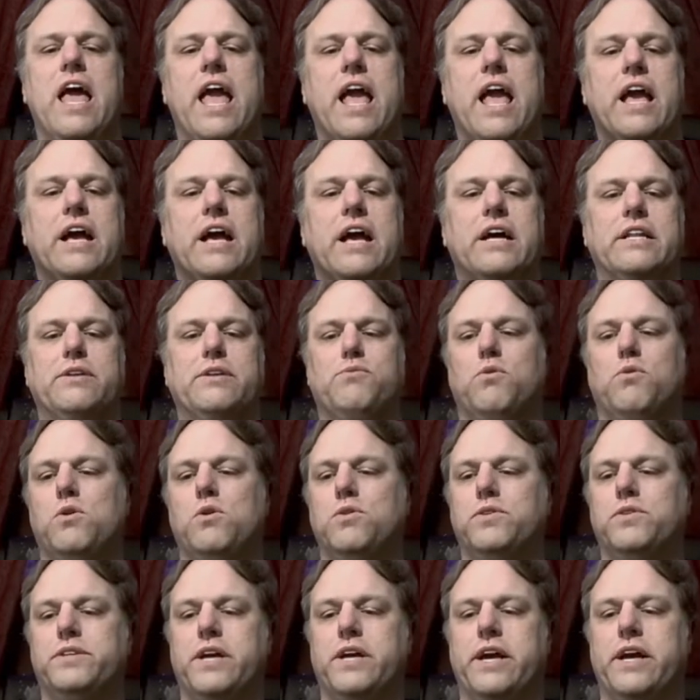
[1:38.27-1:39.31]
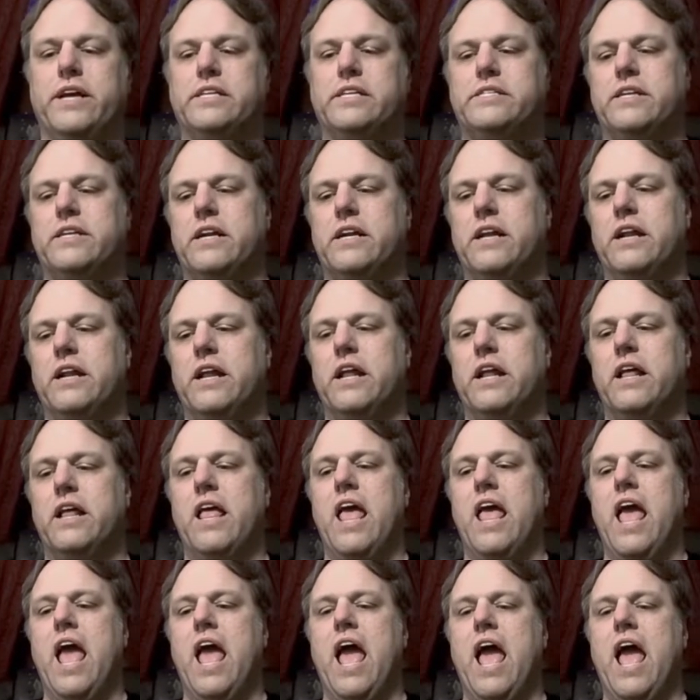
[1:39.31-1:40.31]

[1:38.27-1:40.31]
and roll the dice, da, da, da,